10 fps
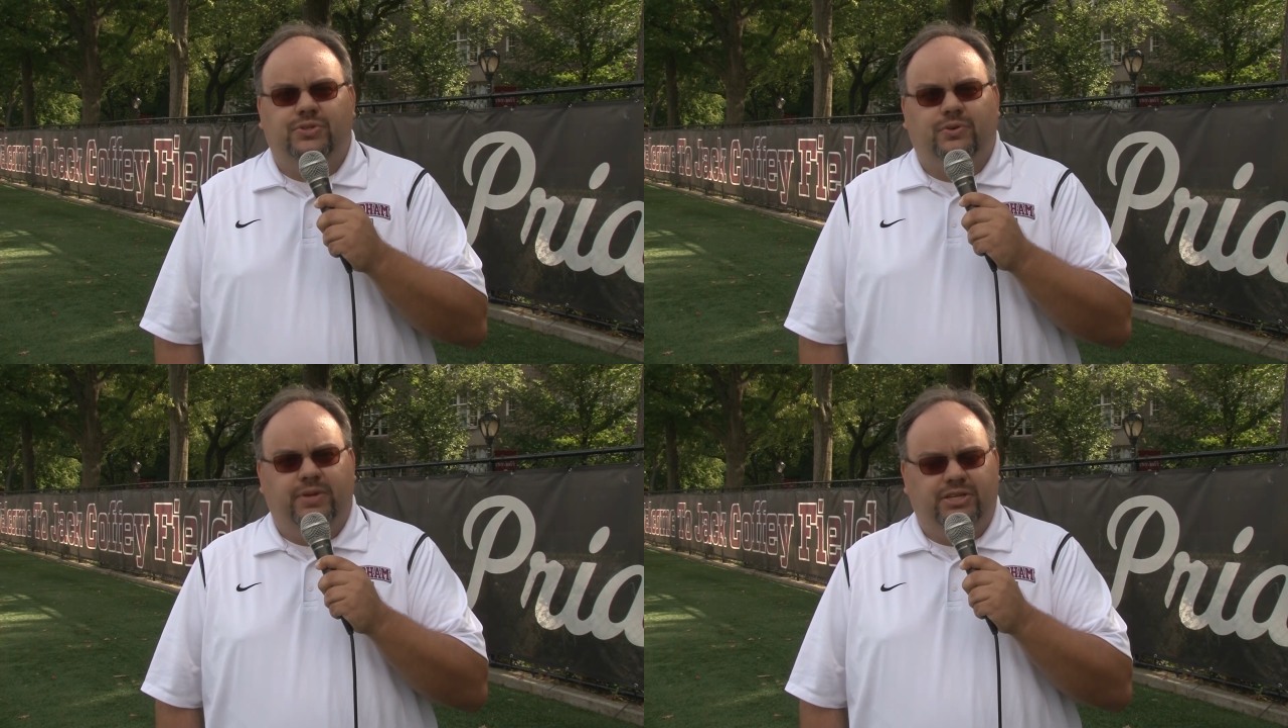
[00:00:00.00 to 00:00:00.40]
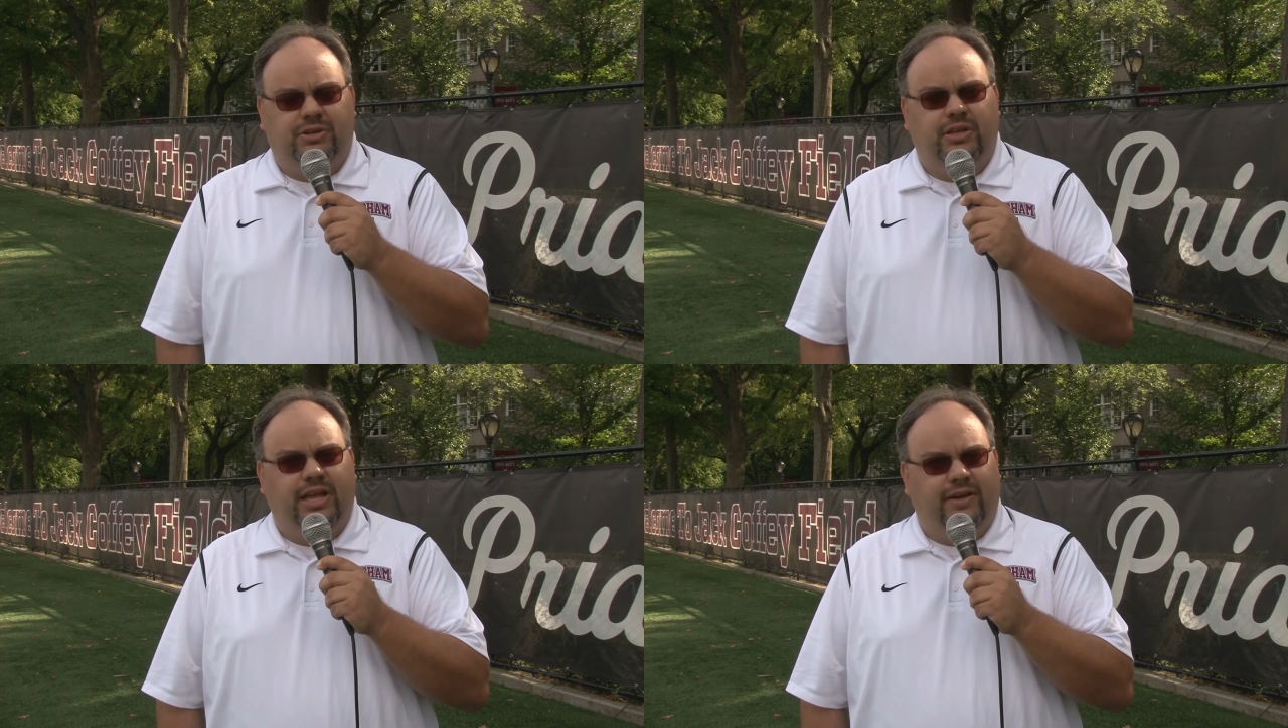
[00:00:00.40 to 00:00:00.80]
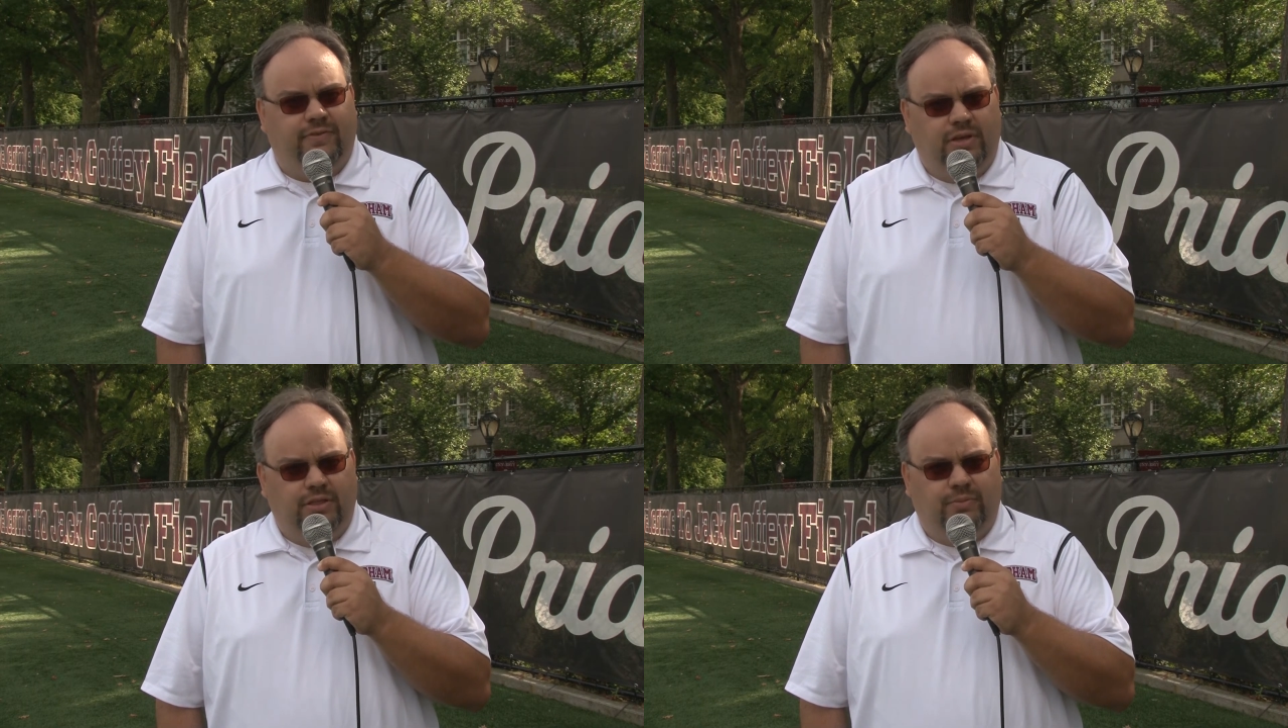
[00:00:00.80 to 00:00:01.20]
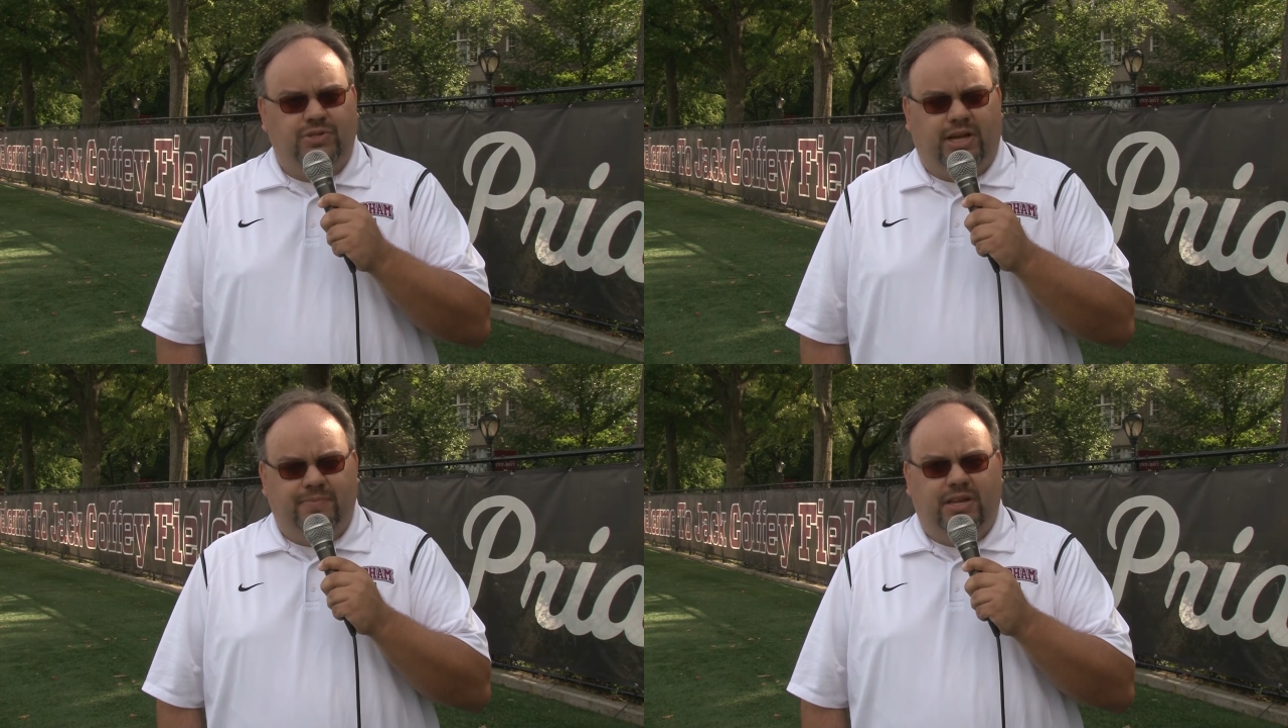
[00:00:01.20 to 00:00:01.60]
So make sure you have the
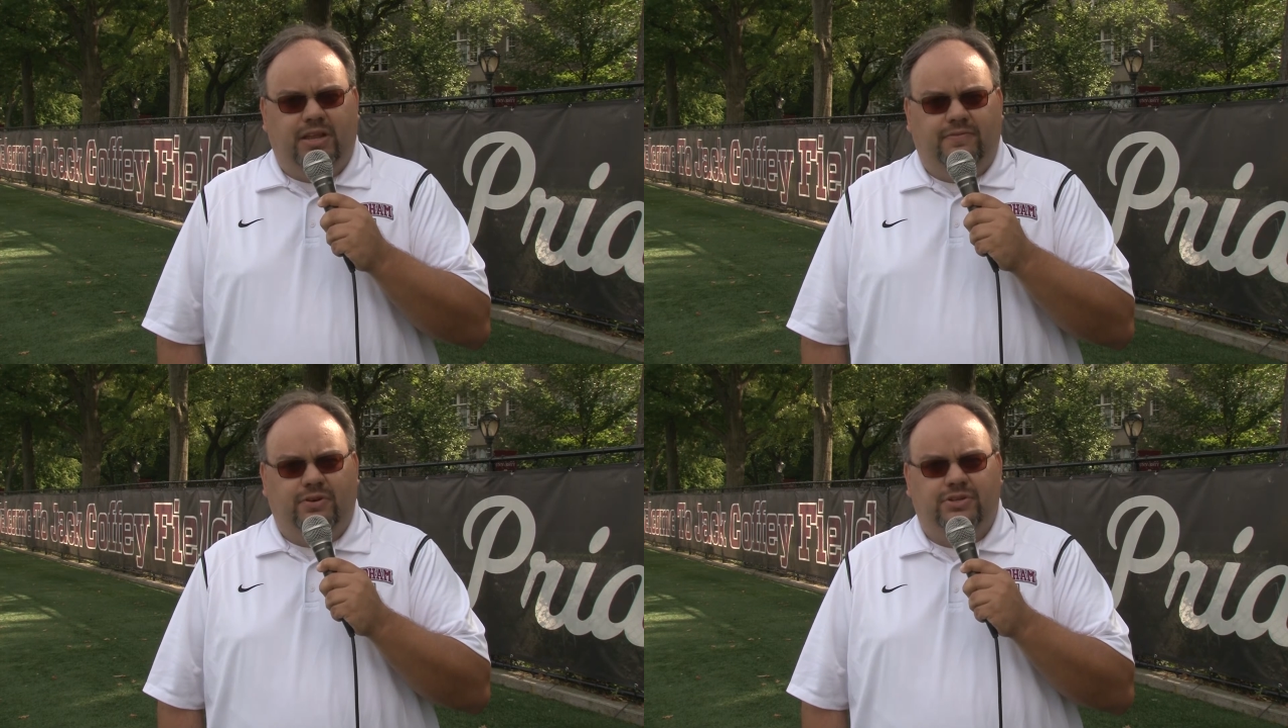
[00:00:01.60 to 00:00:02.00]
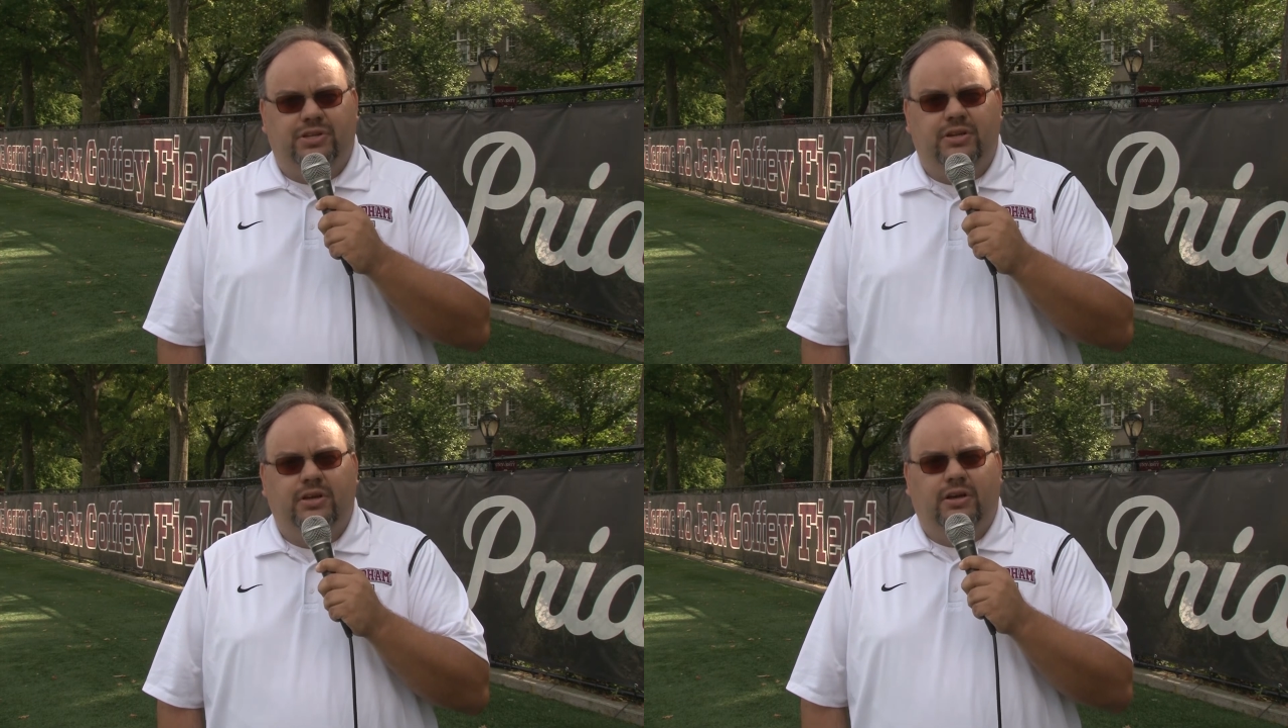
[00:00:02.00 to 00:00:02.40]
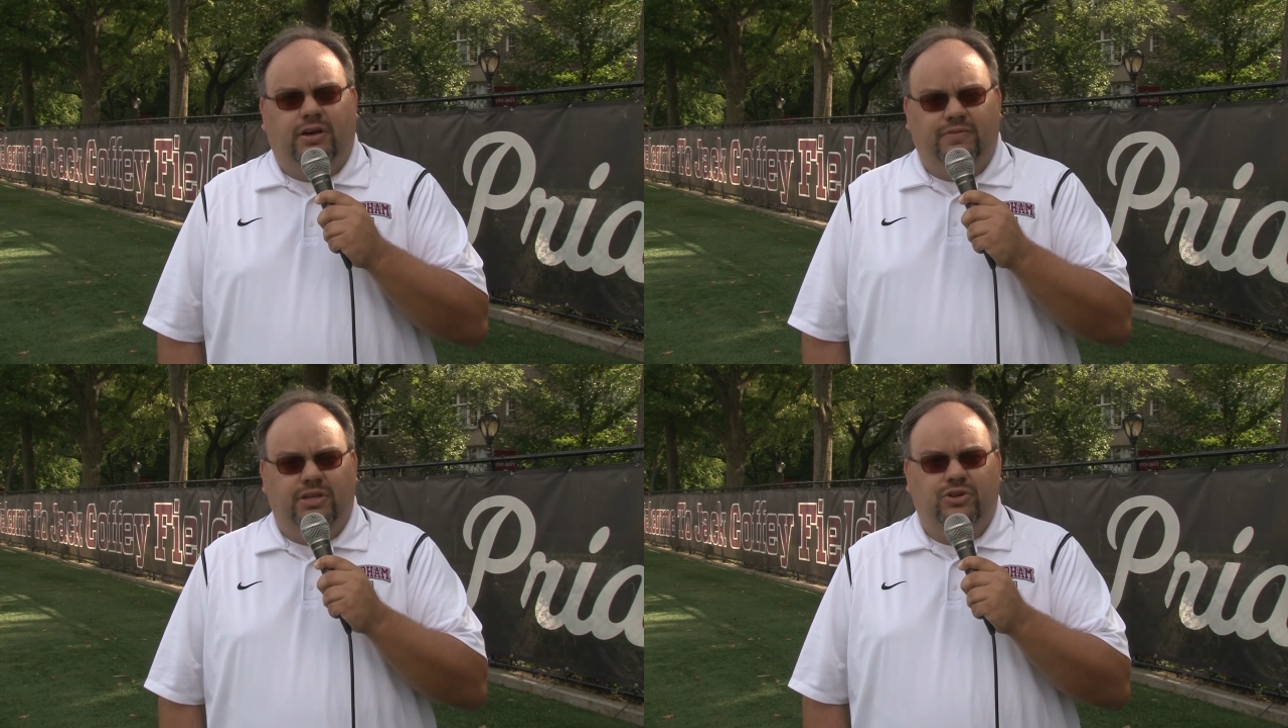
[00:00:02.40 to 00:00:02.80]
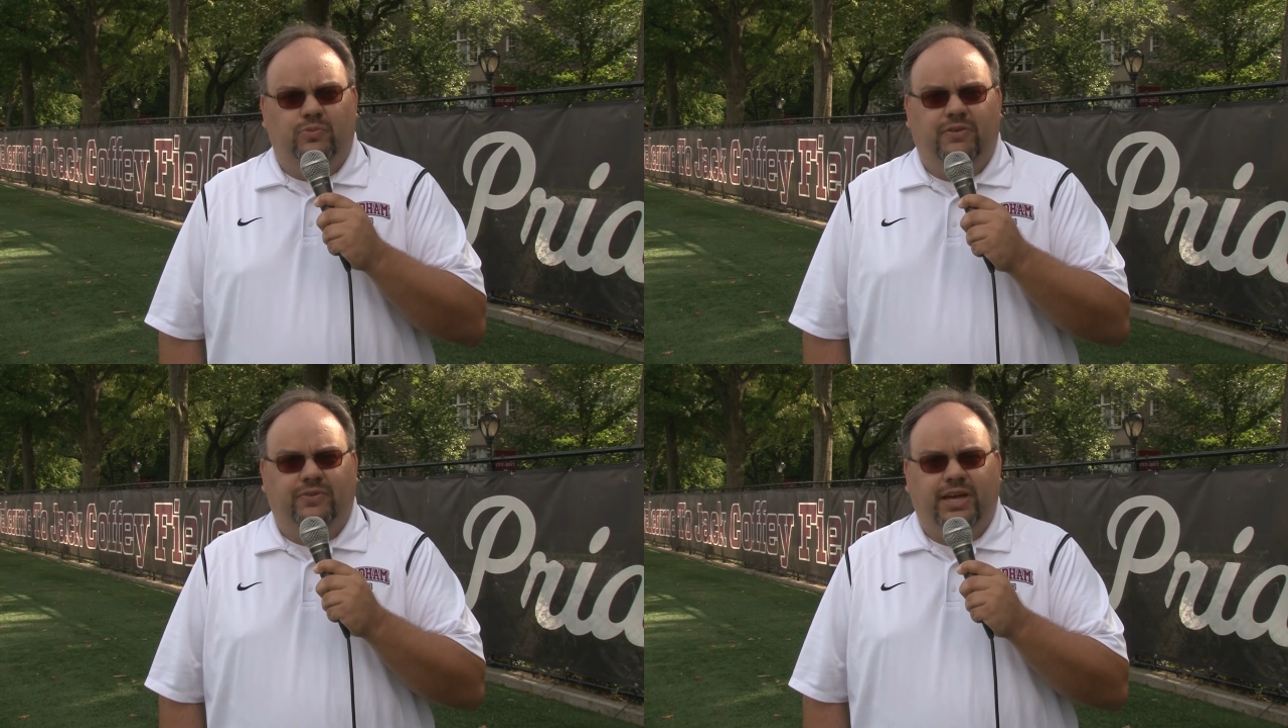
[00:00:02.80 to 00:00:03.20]
most up to date version of the
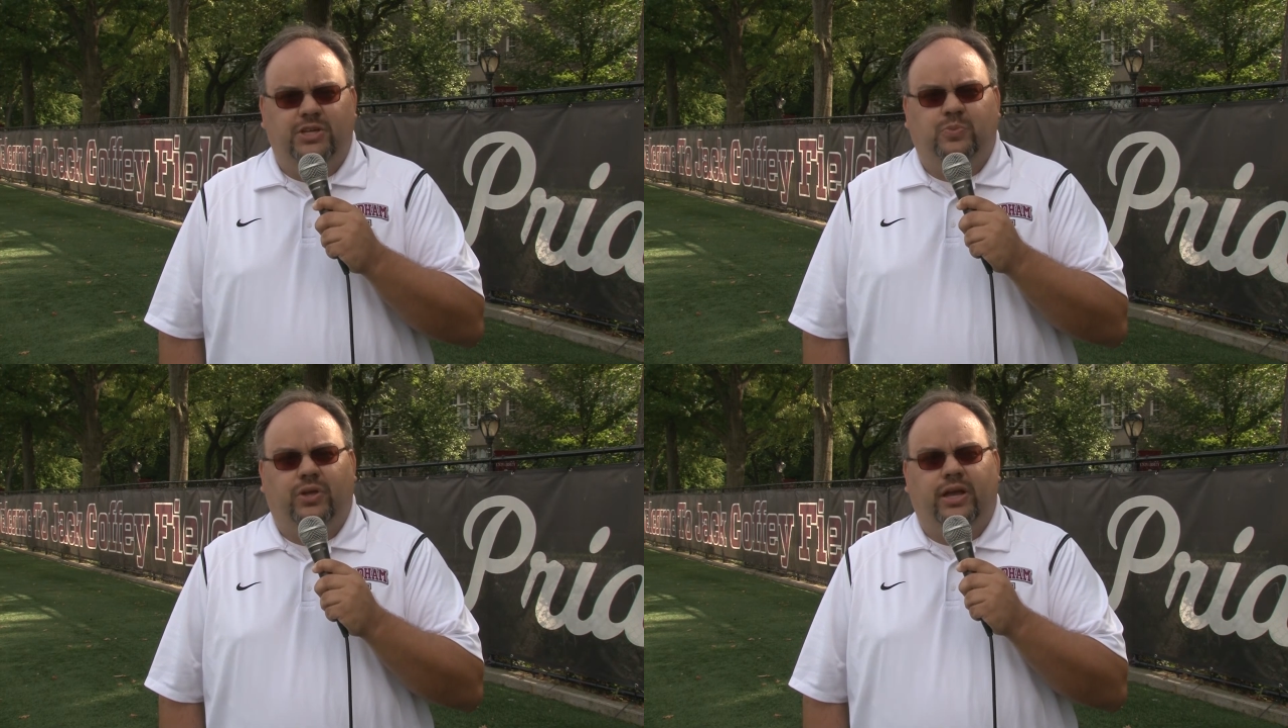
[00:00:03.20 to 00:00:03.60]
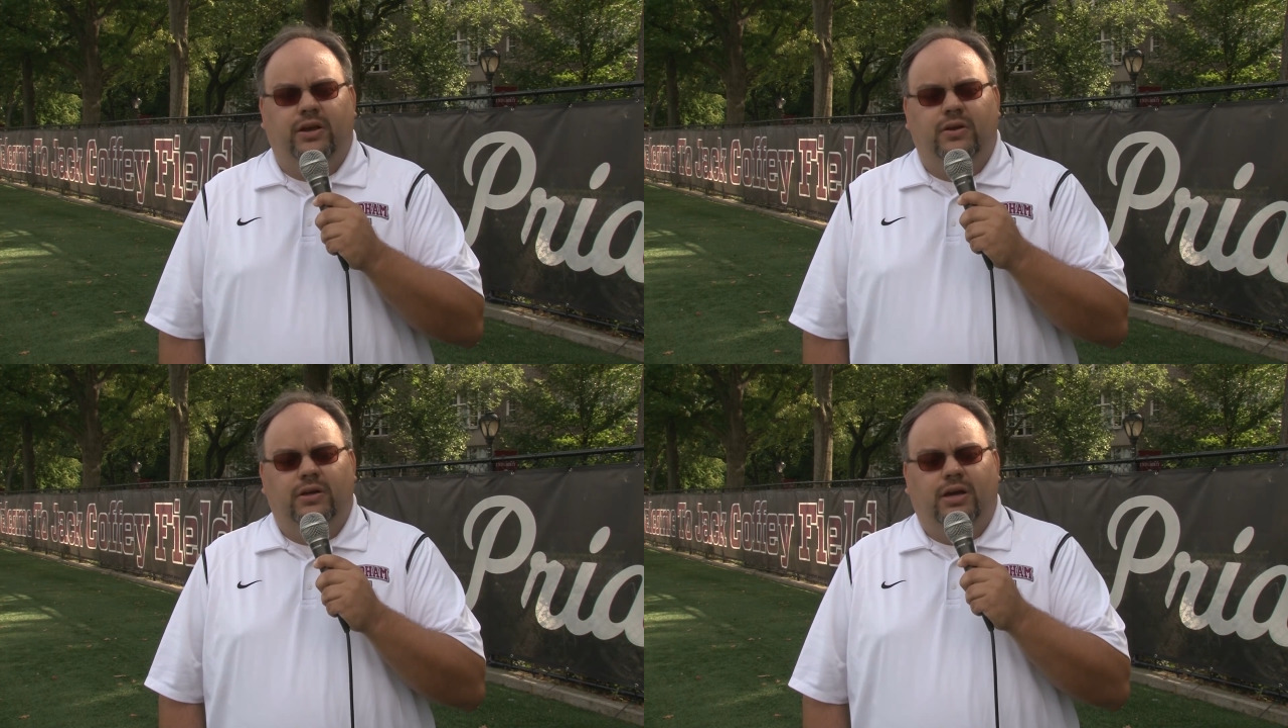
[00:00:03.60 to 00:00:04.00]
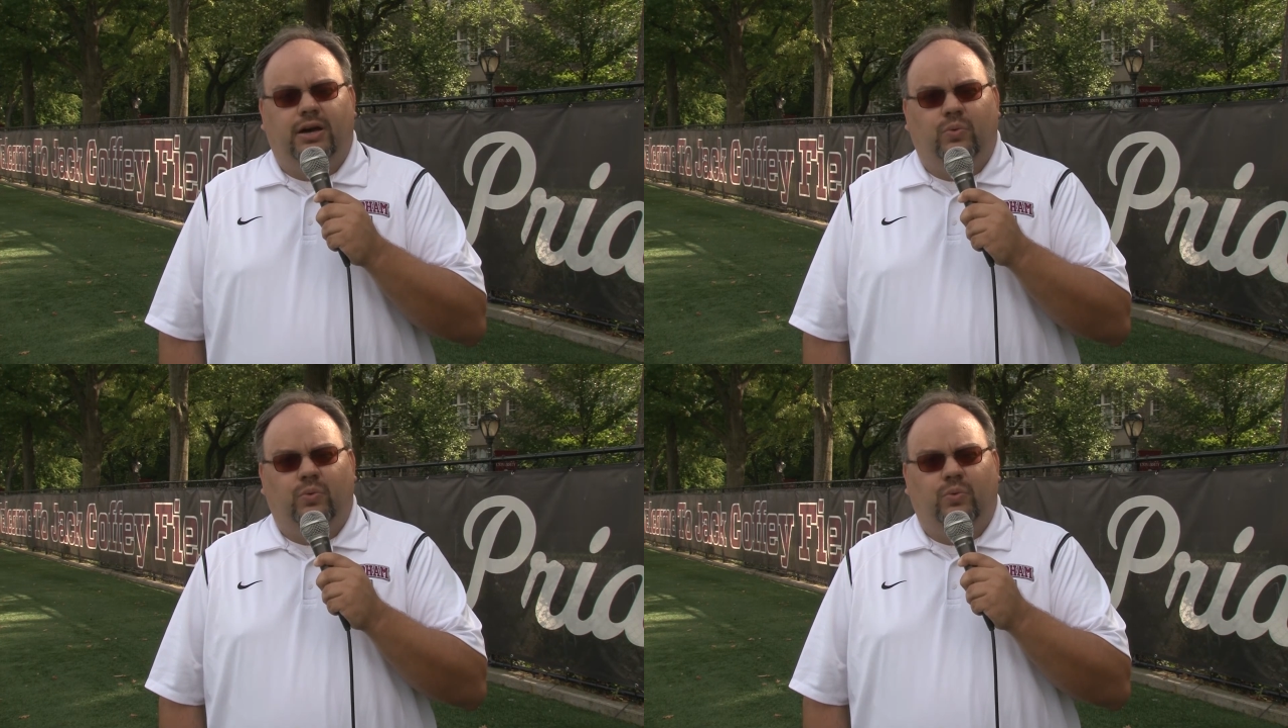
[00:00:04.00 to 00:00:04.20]
Adobe Flash Player uh,